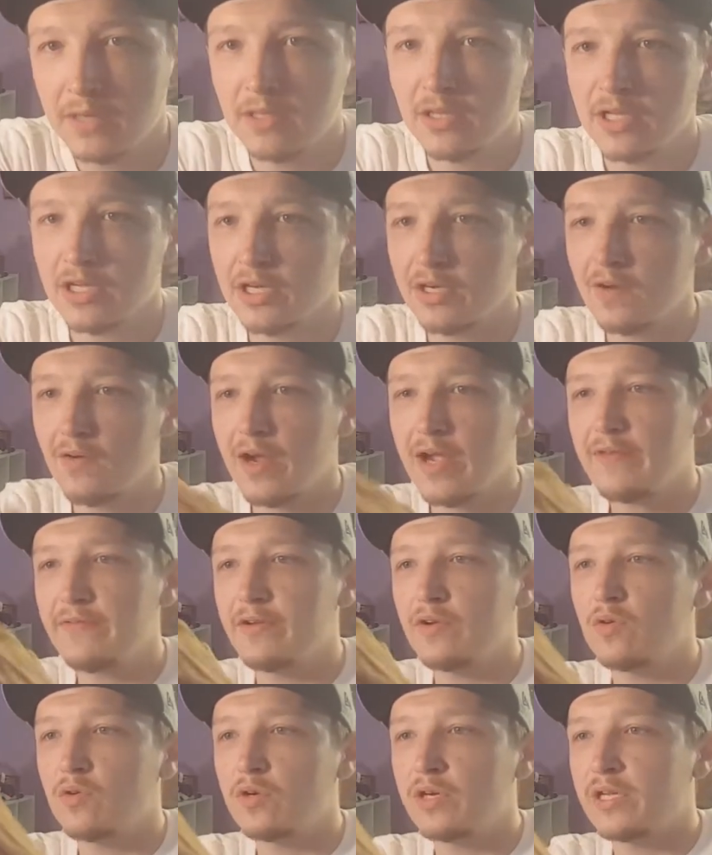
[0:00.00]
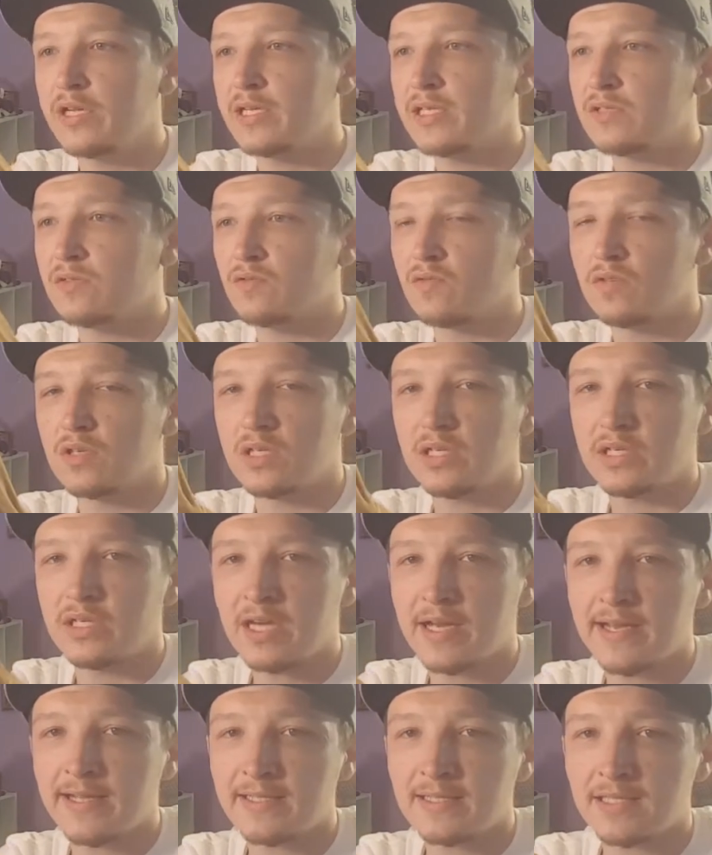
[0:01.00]
The engraving on it is really
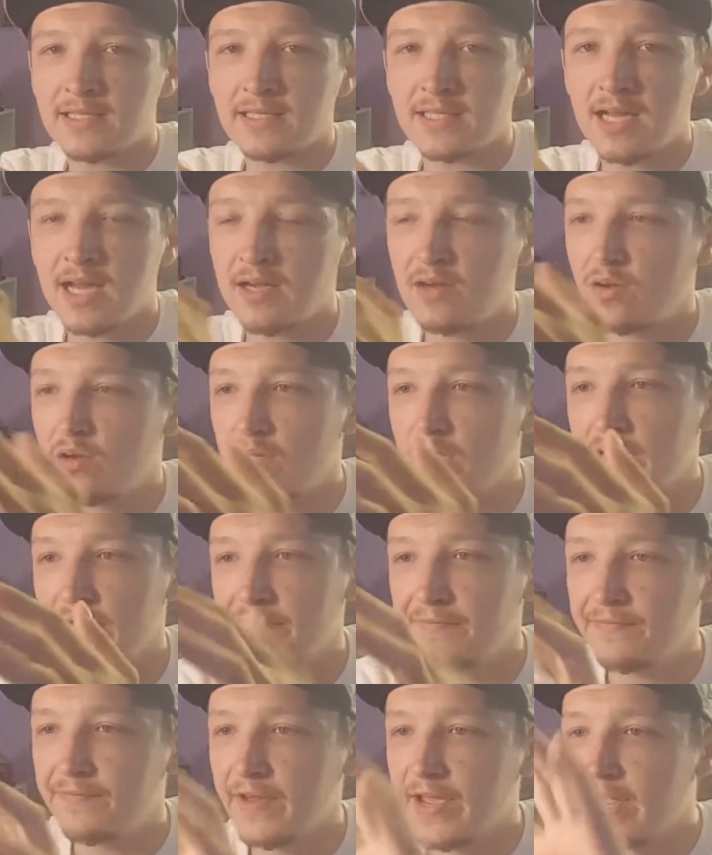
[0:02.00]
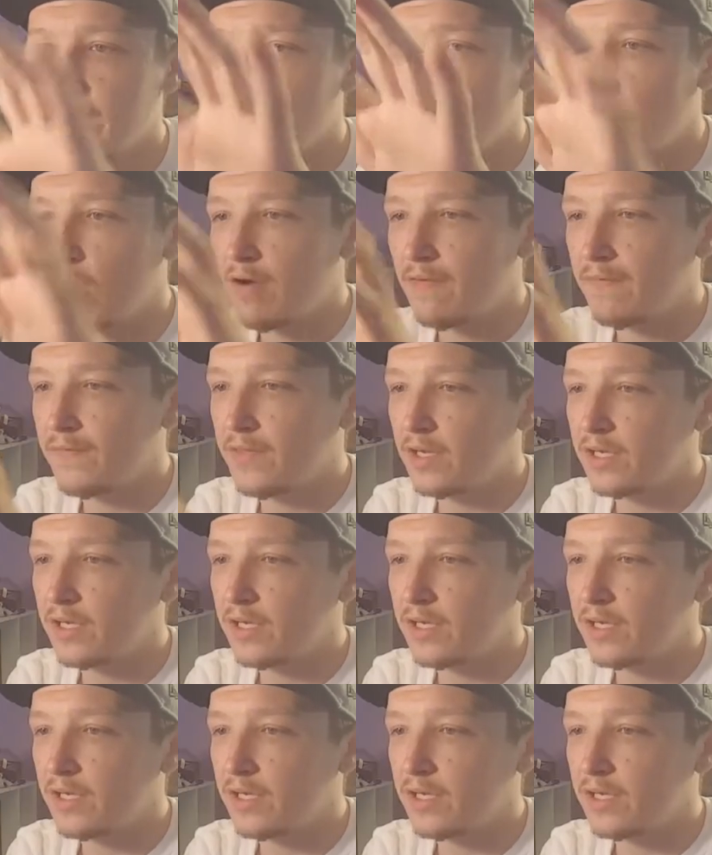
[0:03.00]
nice. It's not going to like fade off.